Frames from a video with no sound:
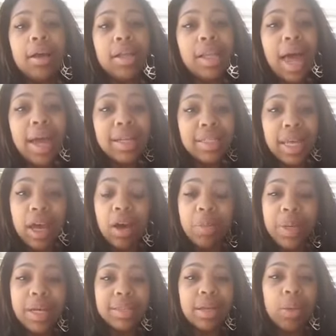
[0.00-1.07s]
clientele,
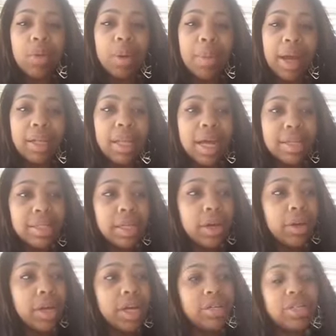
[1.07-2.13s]
because I want my
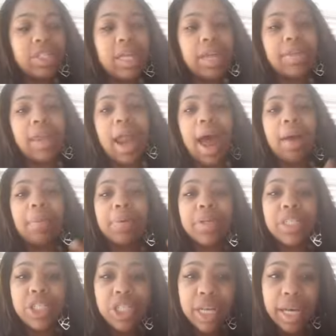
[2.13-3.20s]
clientele to understand that I
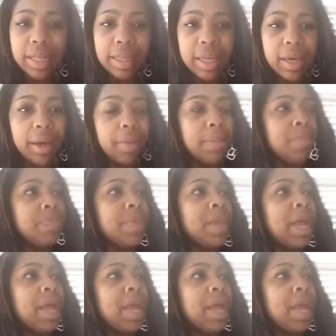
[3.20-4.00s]
appreciate them